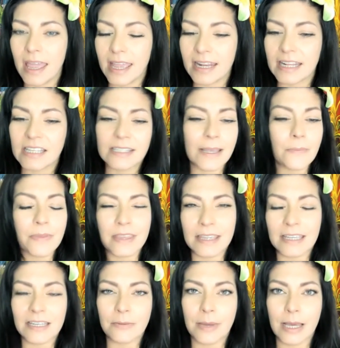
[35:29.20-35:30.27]
And I just kept
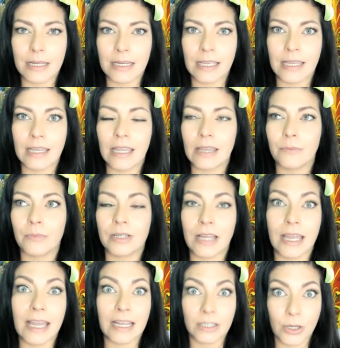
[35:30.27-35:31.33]
thinking about it when
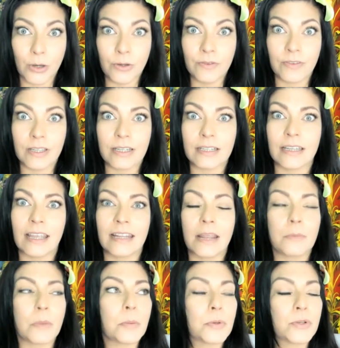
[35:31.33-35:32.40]
I had COVID. And
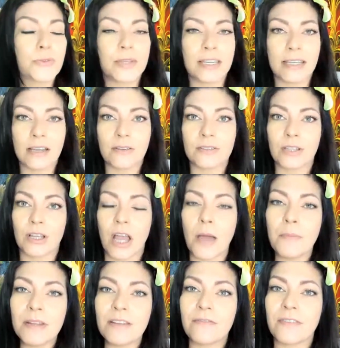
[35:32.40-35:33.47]
I remember tweeting out, I was like,
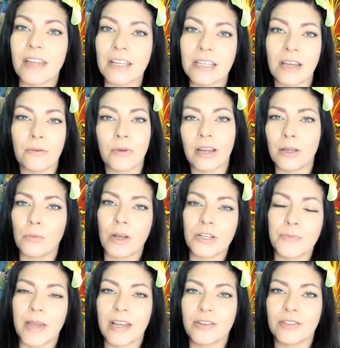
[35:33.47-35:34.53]
I'm going to find out where I can
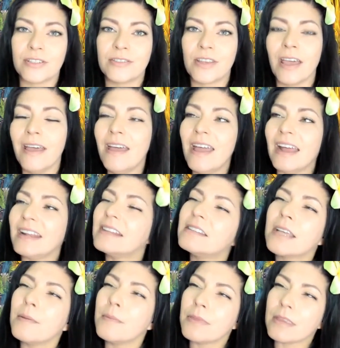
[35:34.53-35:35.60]
watch Passions. And I
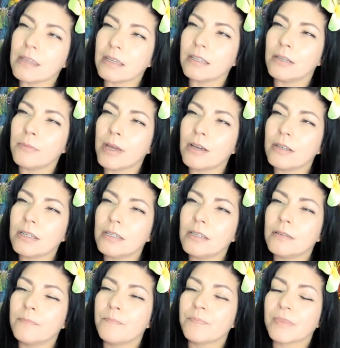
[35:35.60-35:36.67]
just kept thinking about it.
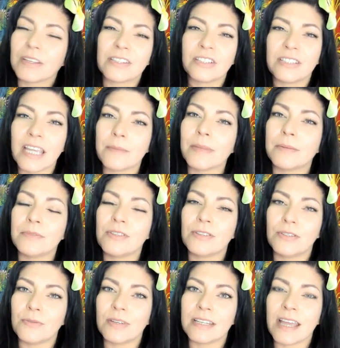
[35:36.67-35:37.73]
I was like, damn, I'm just
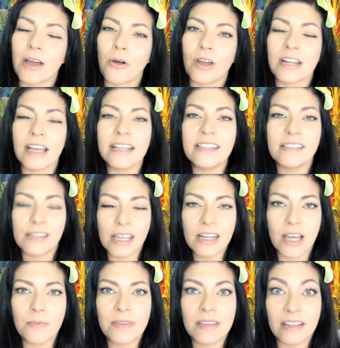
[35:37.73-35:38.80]
going to do it now. And I stayed
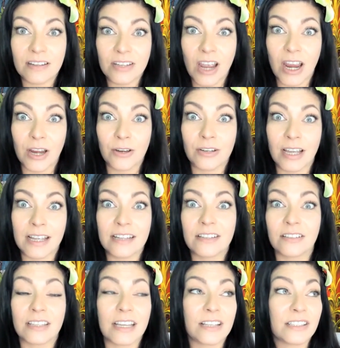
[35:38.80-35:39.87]
up the entire night
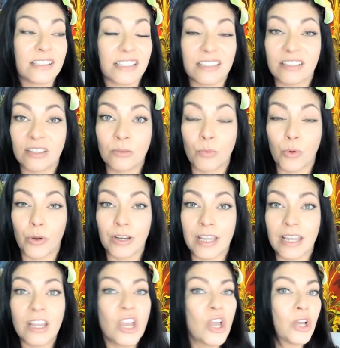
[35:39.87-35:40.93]
until like six in the
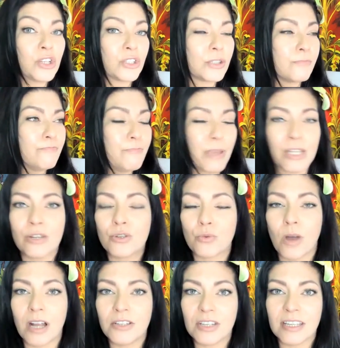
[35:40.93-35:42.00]
morning, just binge
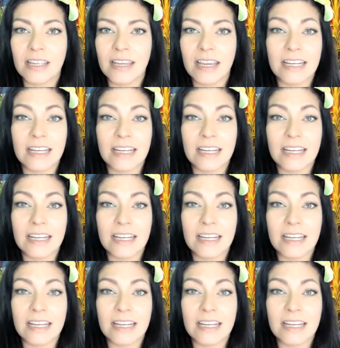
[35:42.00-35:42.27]
watching.